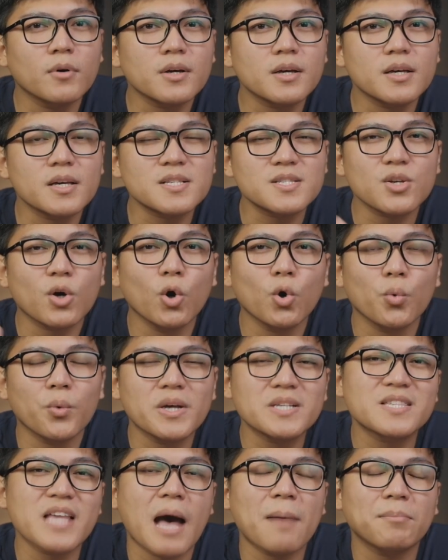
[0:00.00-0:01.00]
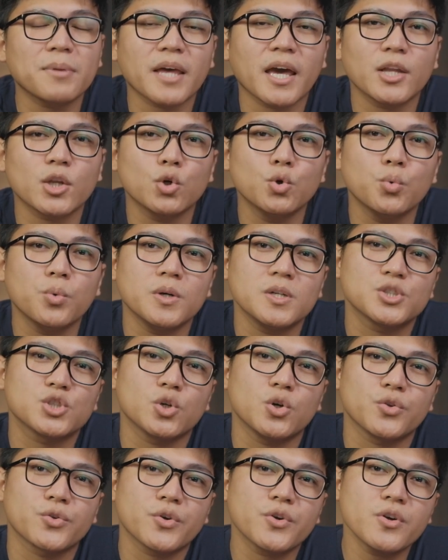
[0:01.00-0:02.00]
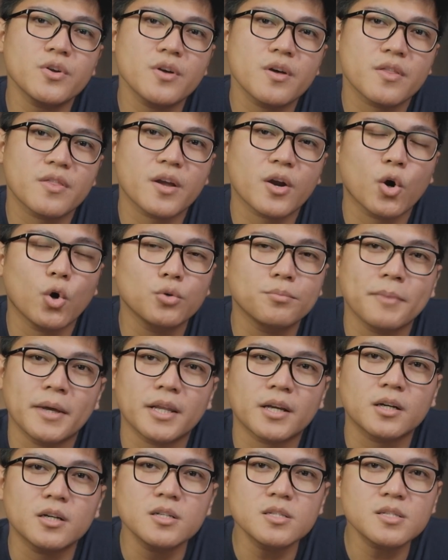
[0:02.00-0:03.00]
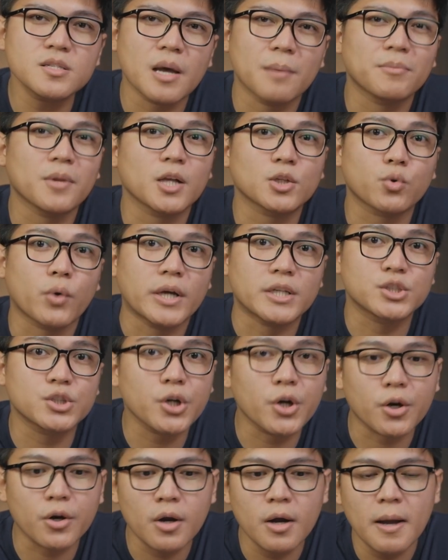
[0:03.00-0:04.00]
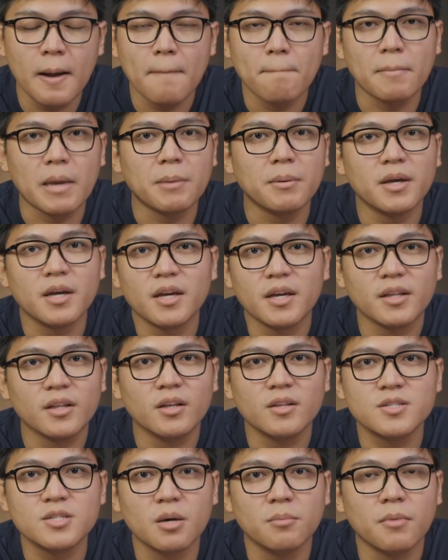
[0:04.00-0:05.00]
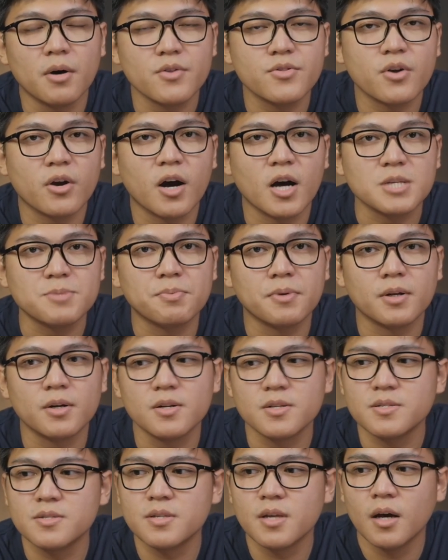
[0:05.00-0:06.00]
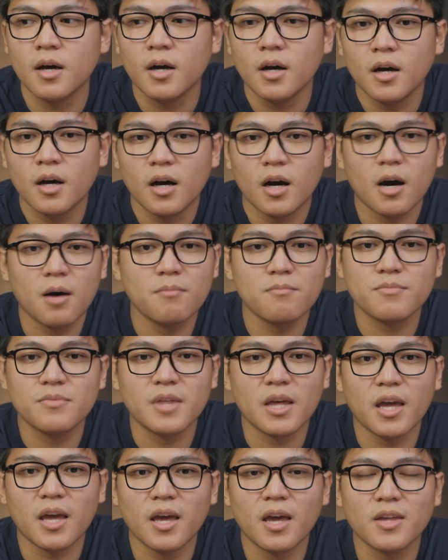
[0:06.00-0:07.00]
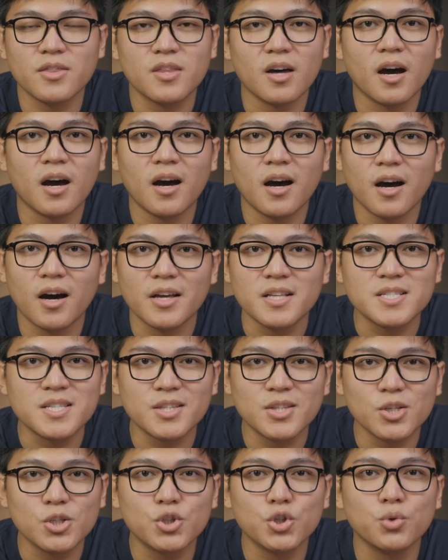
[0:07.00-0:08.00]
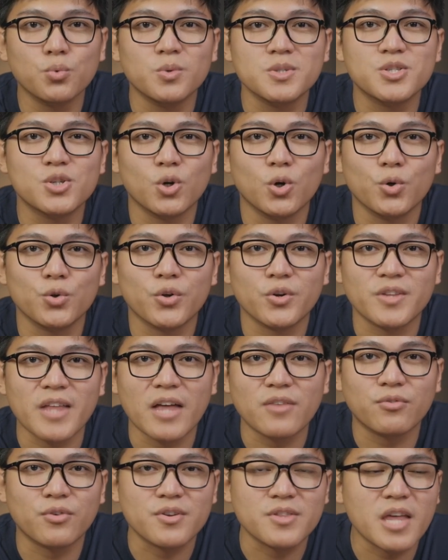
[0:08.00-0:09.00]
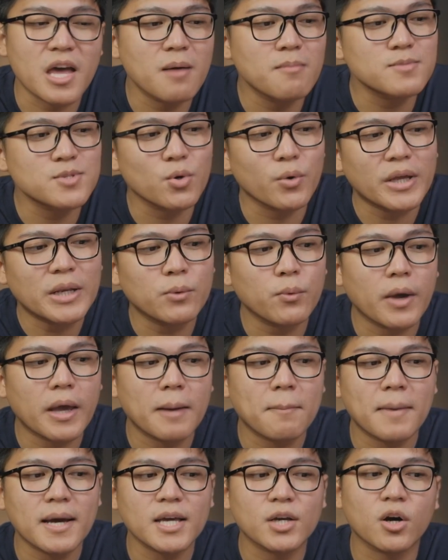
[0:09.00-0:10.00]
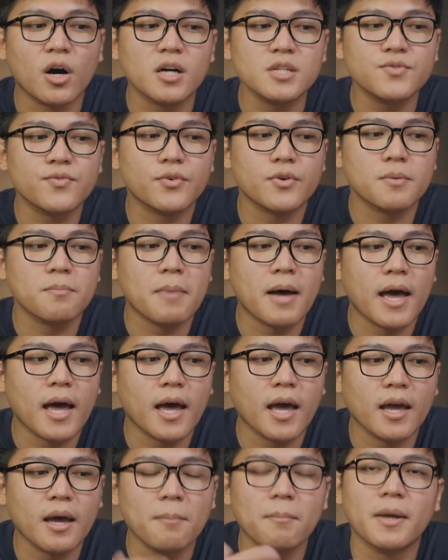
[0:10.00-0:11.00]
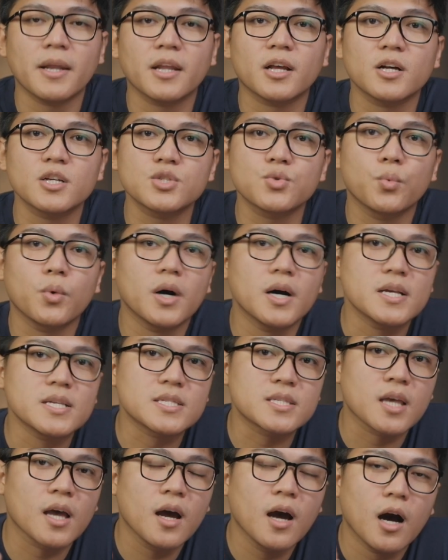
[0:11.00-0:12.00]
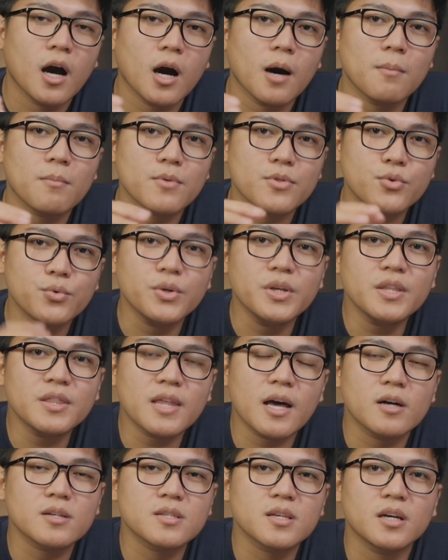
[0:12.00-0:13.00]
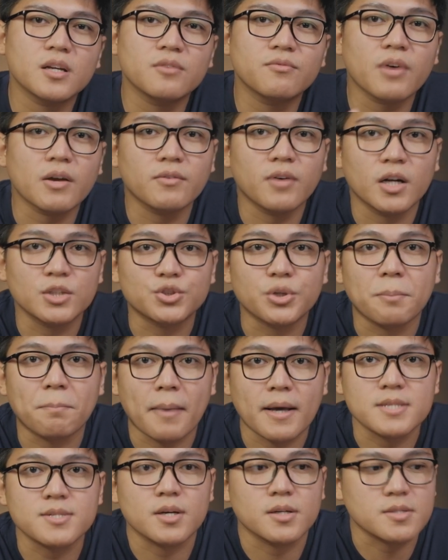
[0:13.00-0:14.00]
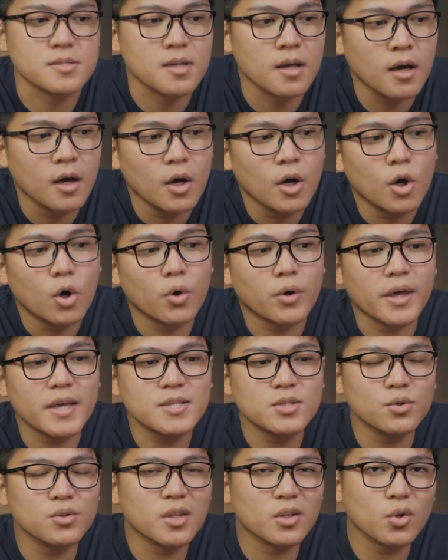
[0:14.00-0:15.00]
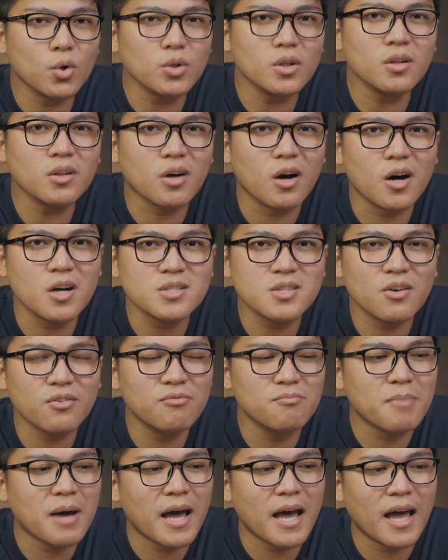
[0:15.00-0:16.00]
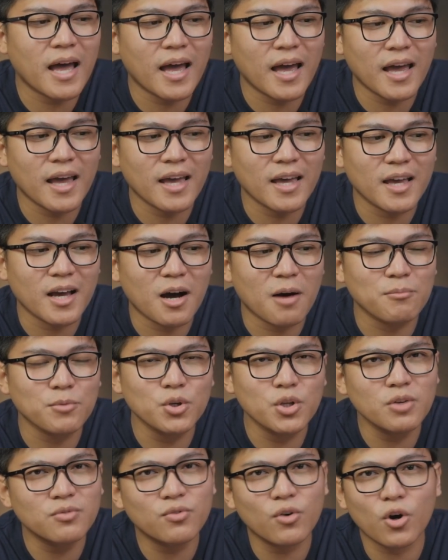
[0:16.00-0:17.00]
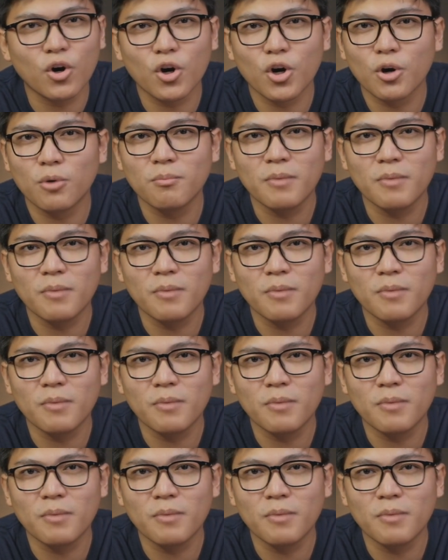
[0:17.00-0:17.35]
it's always the applicant who will shoulder their own medicals. I'm not quite sure. Maybe in some other hospitals, the institution would shoulder that for them. So anyway, my cost for my medicals was 3,500 pesos. Okay, so the total cost of my uniform